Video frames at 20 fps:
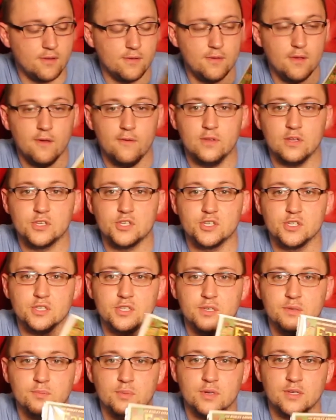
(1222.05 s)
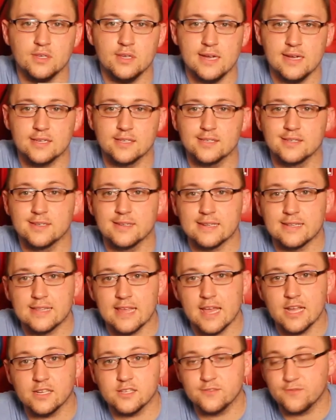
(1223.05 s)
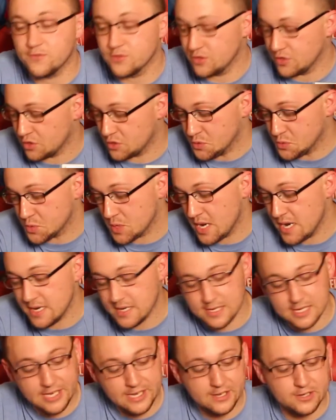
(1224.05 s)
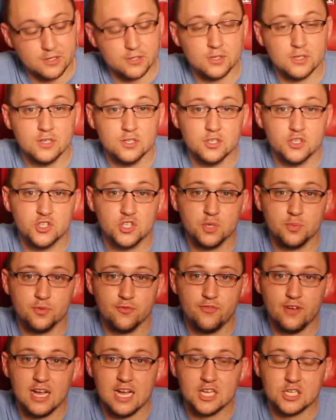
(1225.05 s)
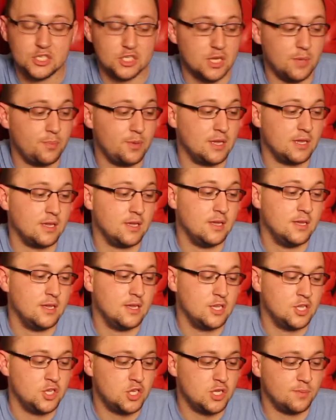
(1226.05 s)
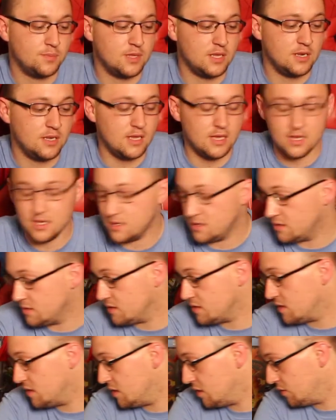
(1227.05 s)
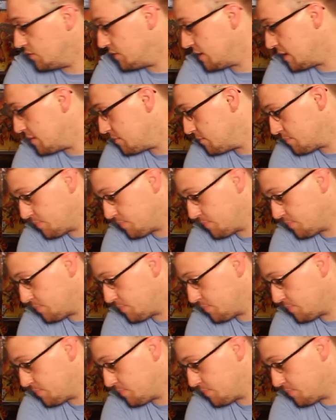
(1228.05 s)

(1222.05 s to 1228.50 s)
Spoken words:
eventually, but yes. Thanks for the great deal. Super fast shipping. Shipped it in, that